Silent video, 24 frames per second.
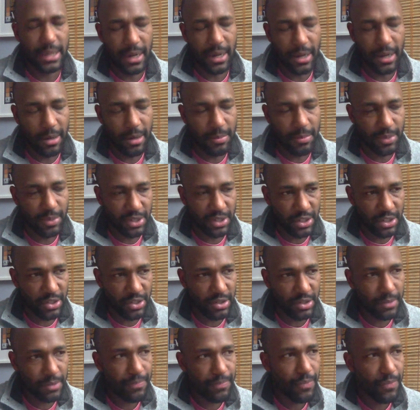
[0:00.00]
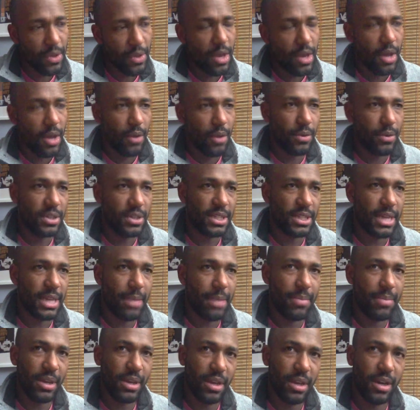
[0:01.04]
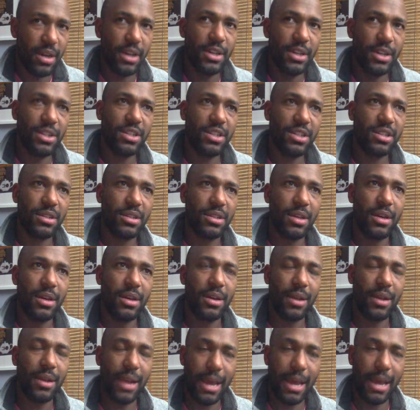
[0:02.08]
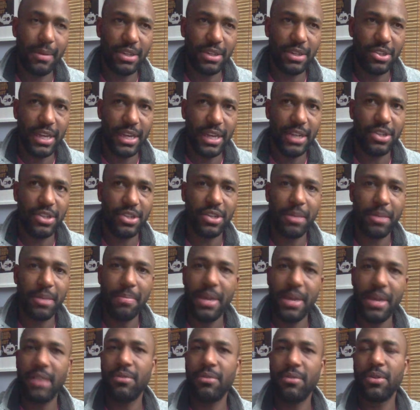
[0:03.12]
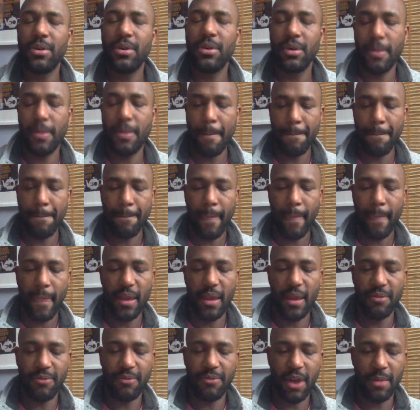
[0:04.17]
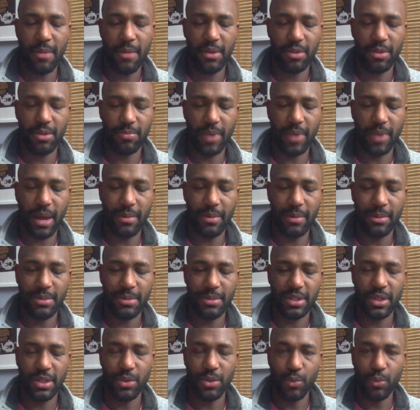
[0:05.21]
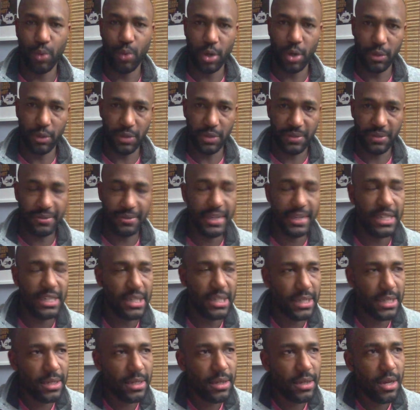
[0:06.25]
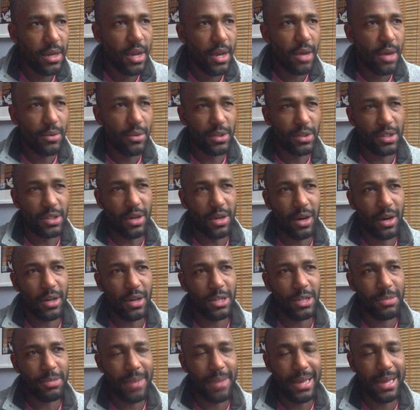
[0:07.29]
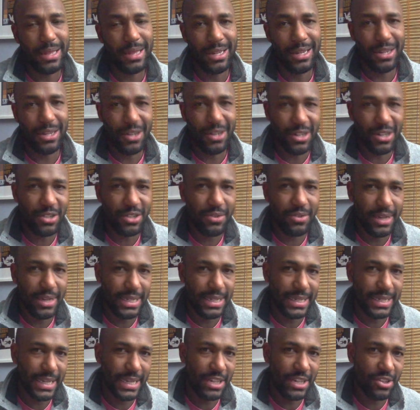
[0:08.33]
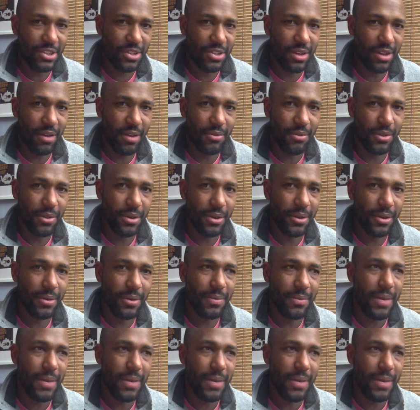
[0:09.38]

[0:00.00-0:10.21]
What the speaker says: position was that because climate change and many of the environmental problems that the world was facing was caused by the industrialization of the